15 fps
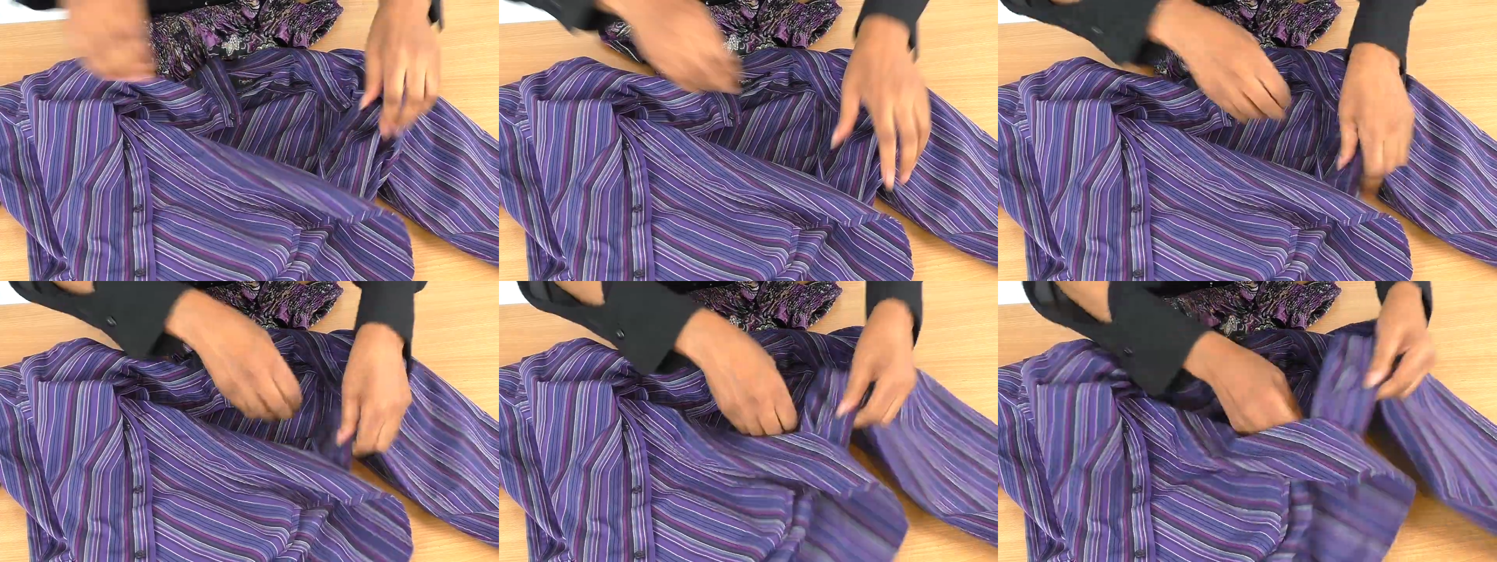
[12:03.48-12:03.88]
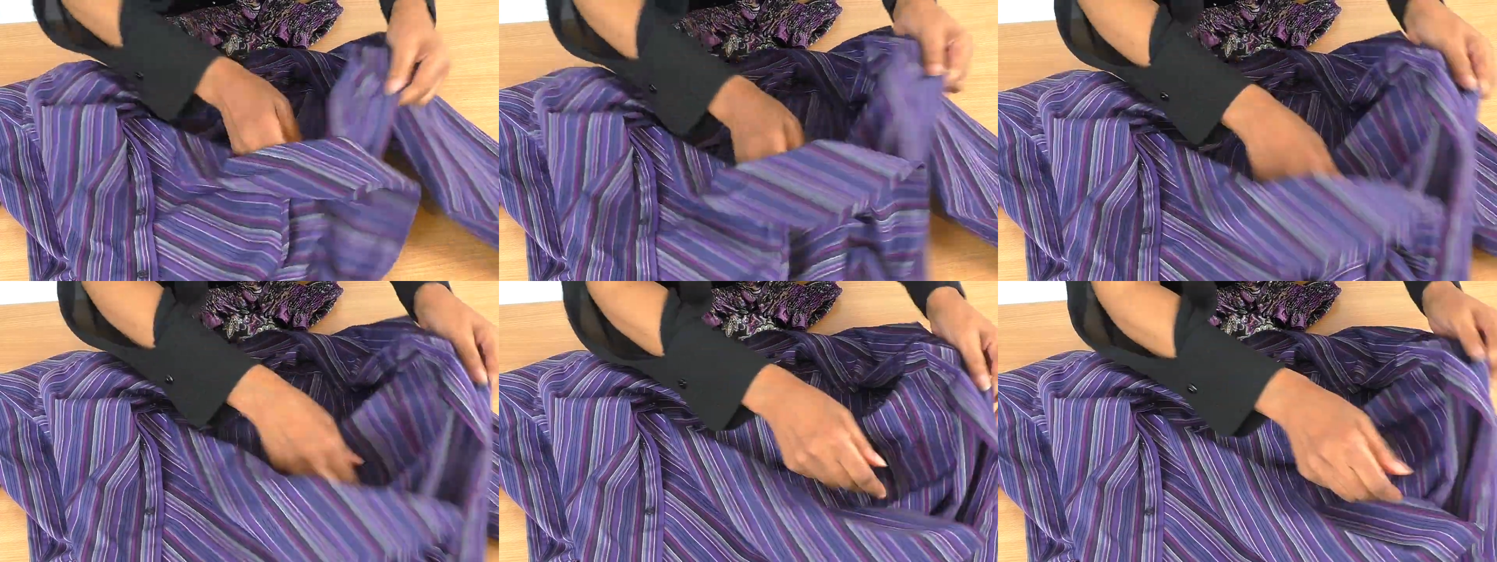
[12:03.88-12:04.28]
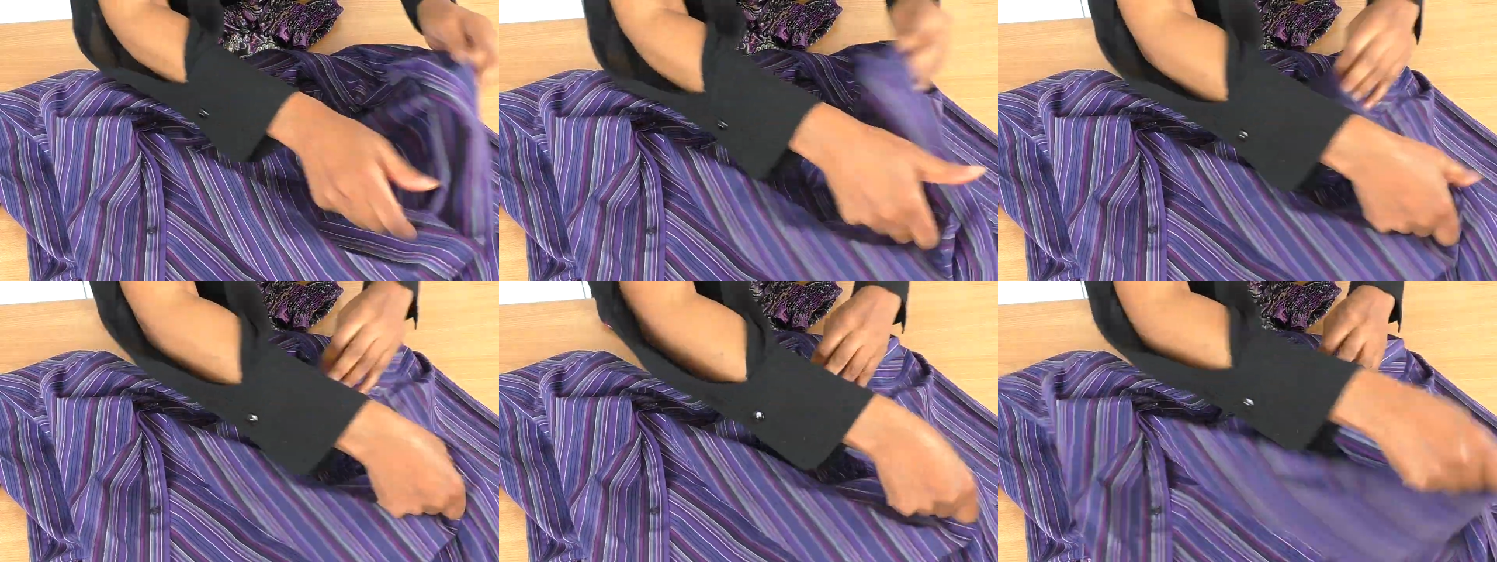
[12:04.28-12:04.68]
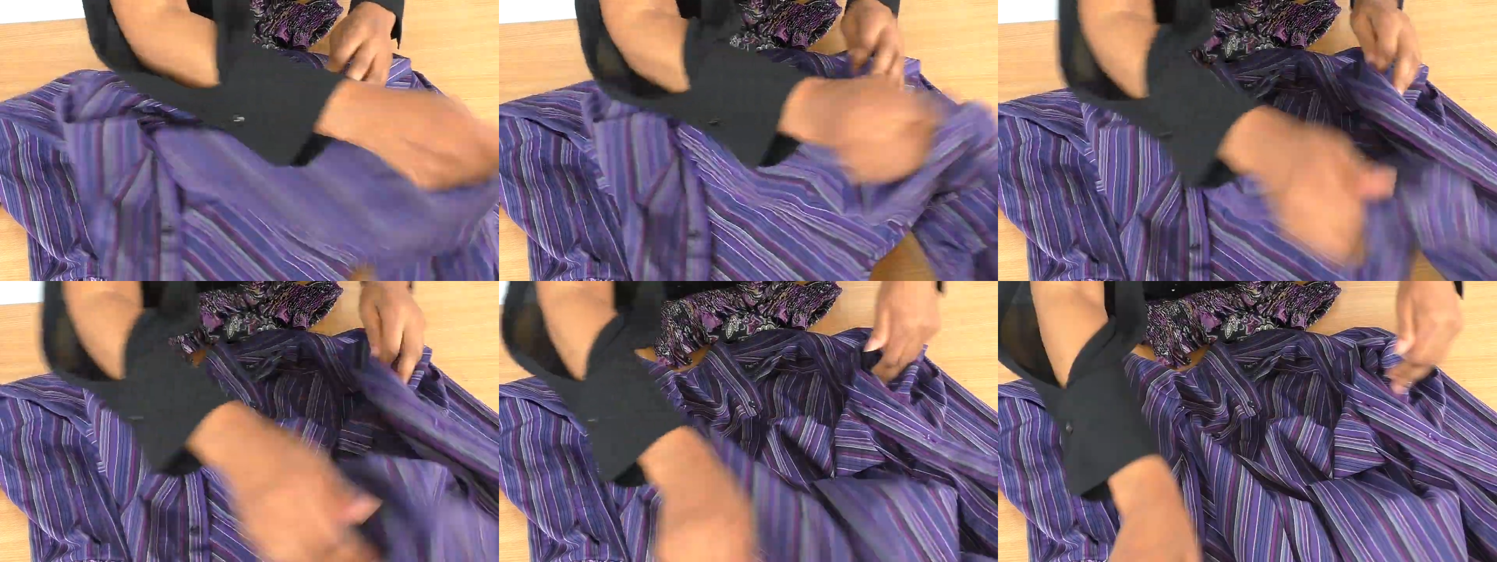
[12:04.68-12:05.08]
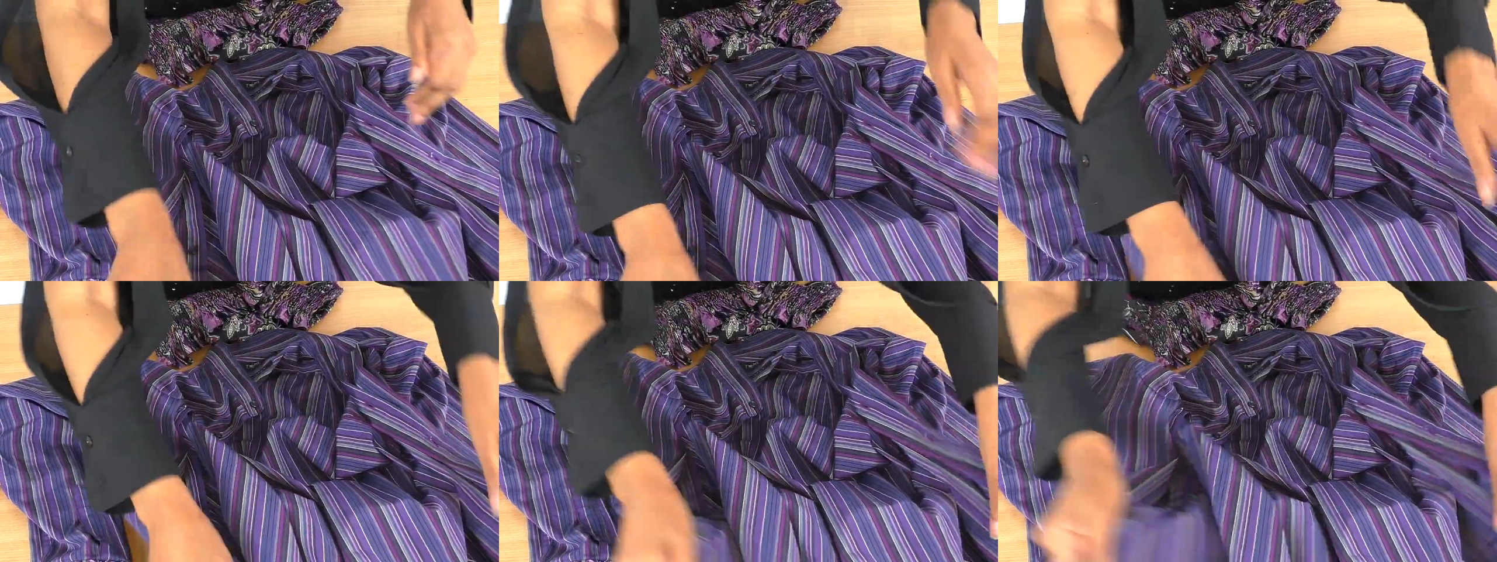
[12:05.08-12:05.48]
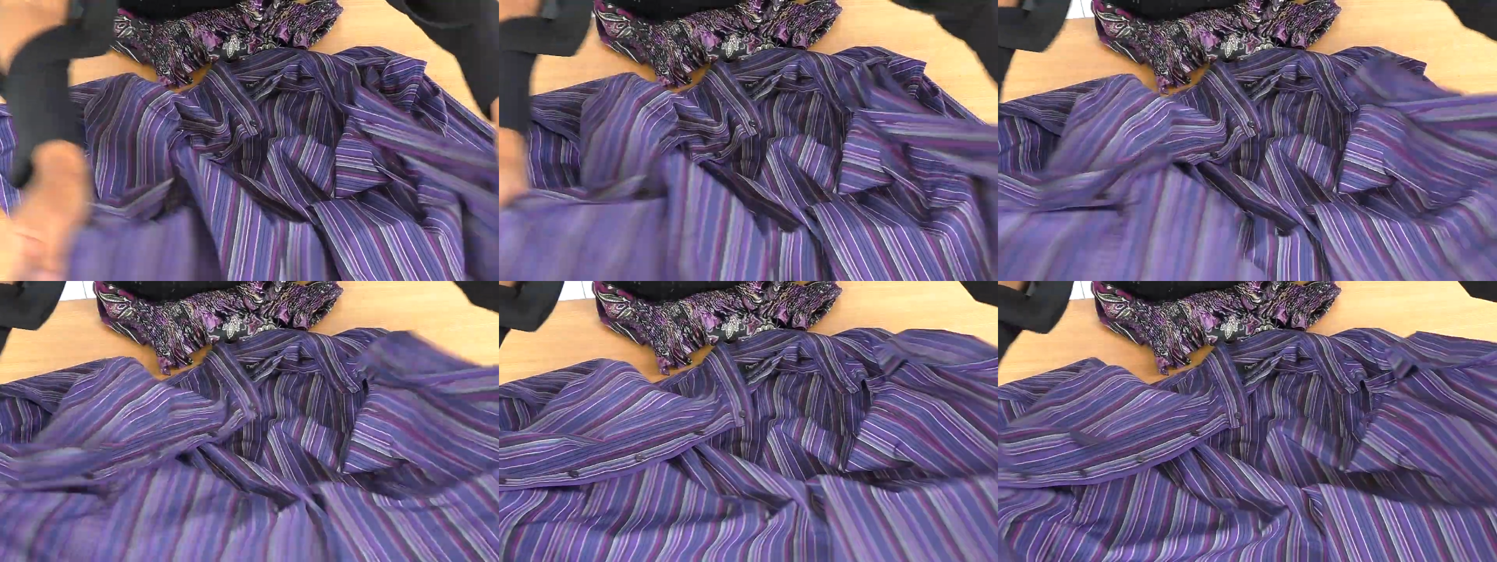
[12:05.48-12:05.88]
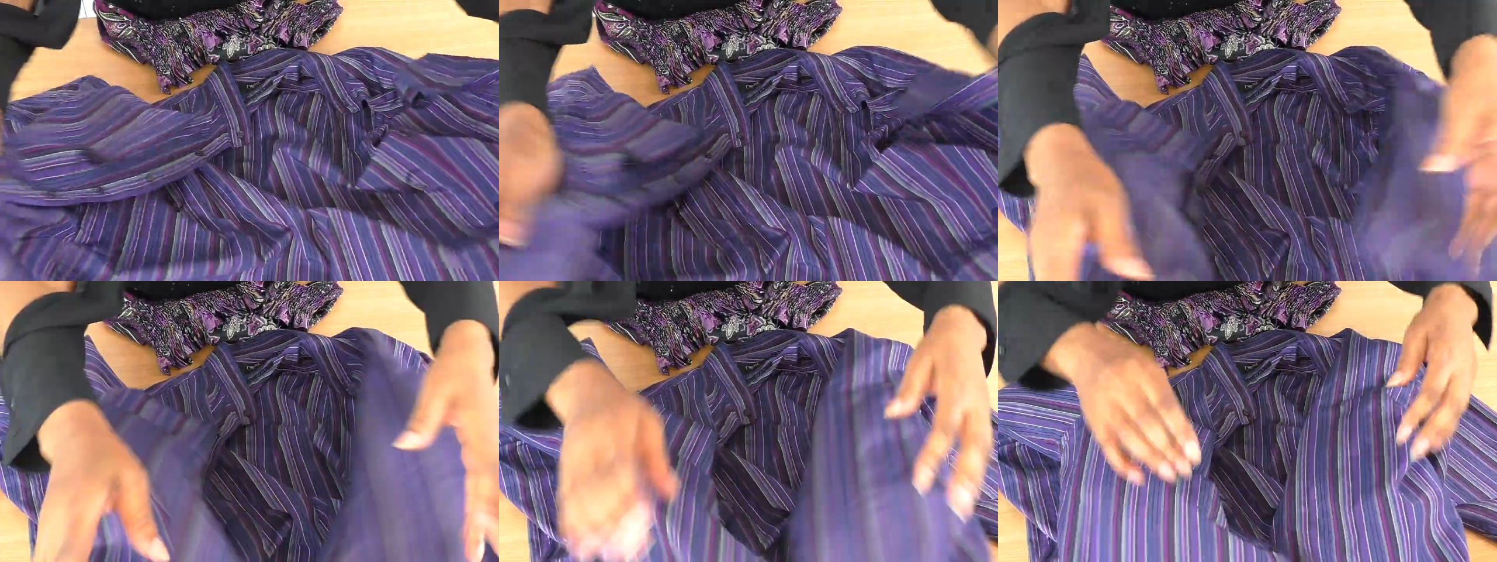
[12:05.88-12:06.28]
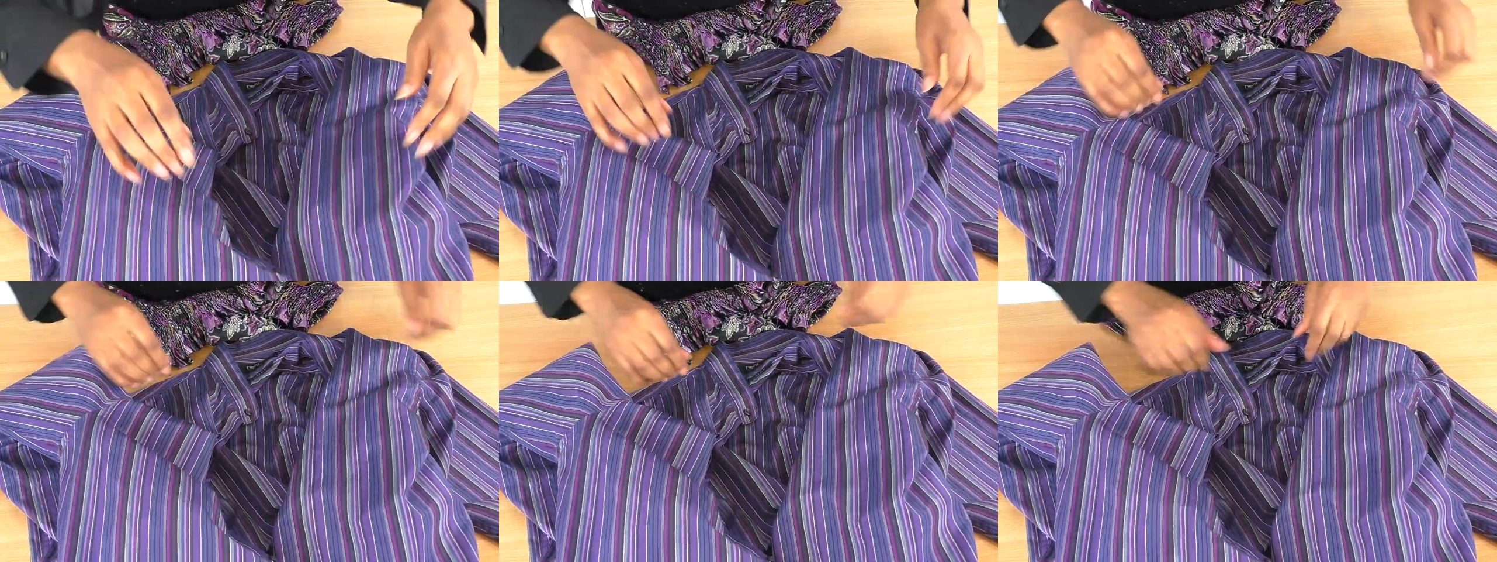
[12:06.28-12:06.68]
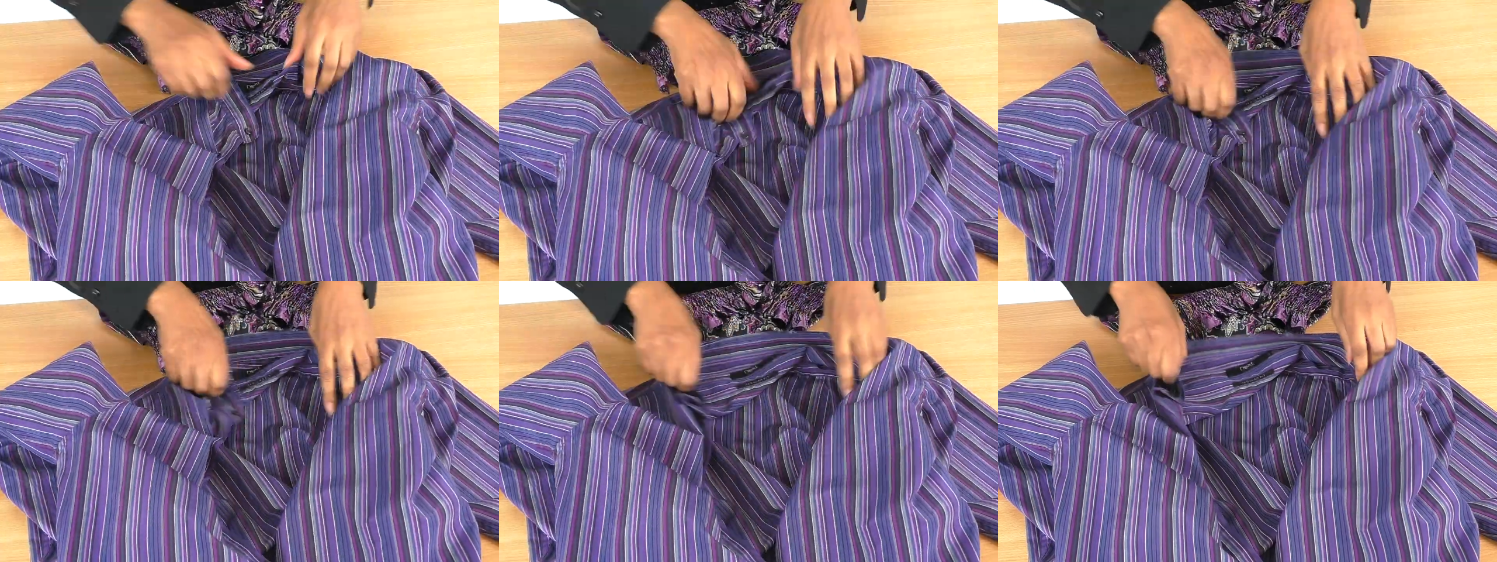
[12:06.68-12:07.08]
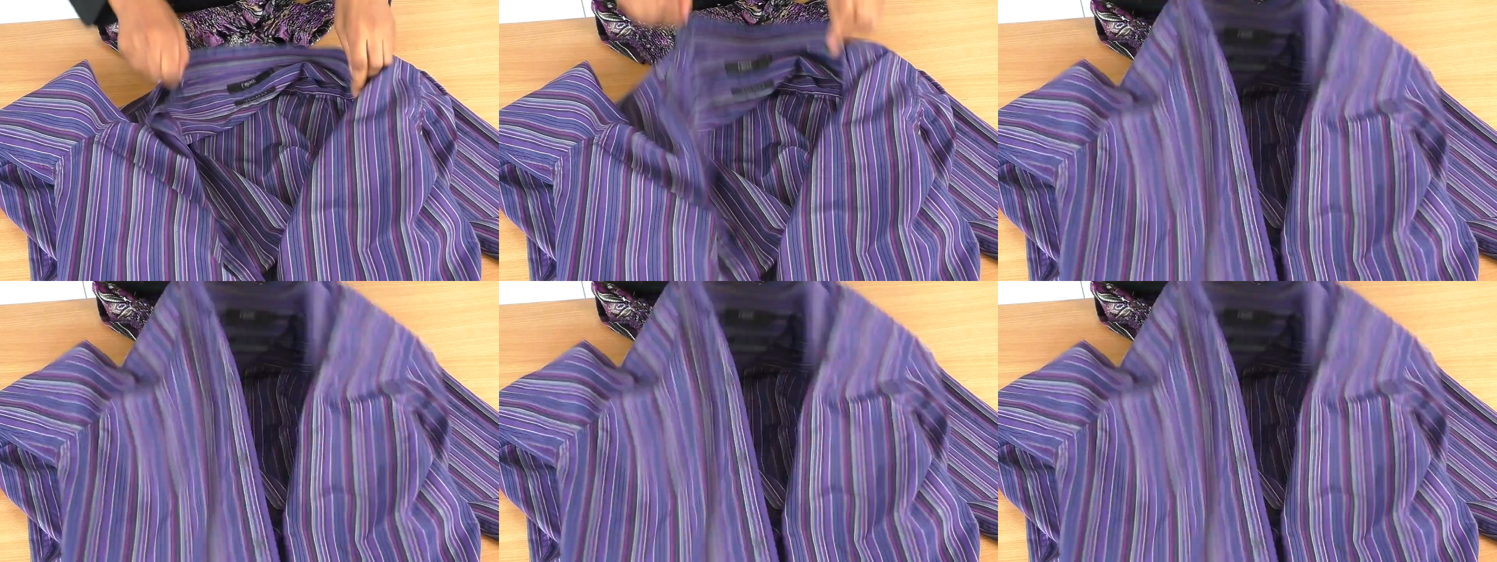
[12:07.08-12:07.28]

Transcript: [unreadable: no face in view]